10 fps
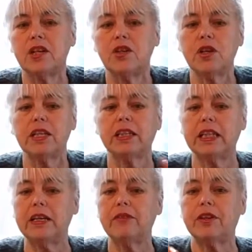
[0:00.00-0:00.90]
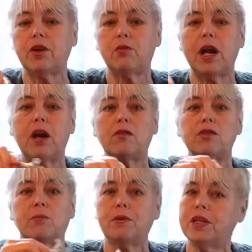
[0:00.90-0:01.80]
You can leave it
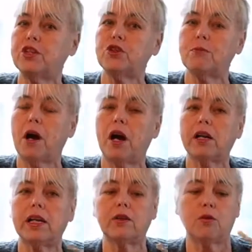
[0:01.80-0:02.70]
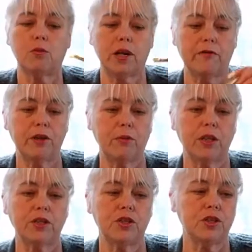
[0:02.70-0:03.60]
around or put it in your pocket or whatever you
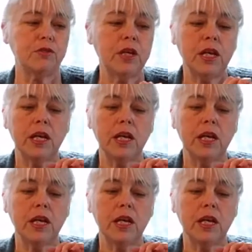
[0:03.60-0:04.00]
want to do.